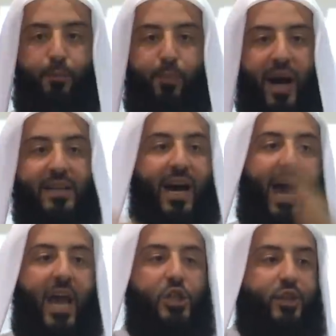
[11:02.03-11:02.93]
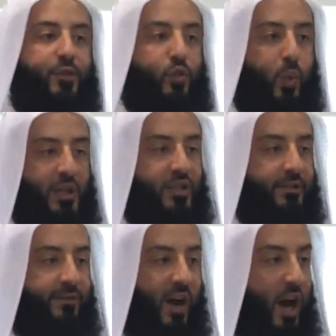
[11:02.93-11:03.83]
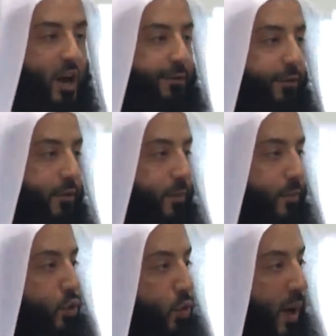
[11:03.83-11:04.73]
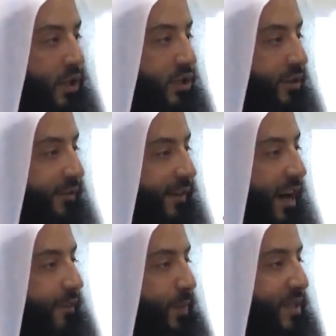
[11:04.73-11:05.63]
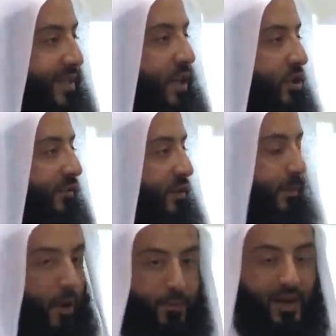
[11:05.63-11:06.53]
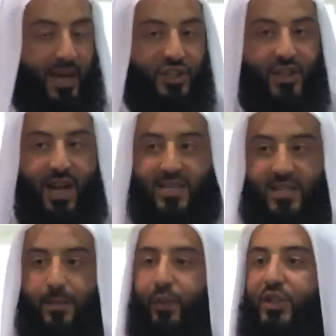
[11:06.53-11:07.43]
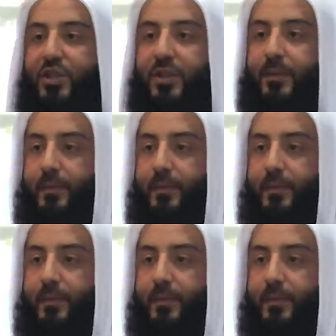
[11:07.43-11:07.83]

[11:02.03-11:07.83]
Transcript: by the age of 25, 25% of the population has depression.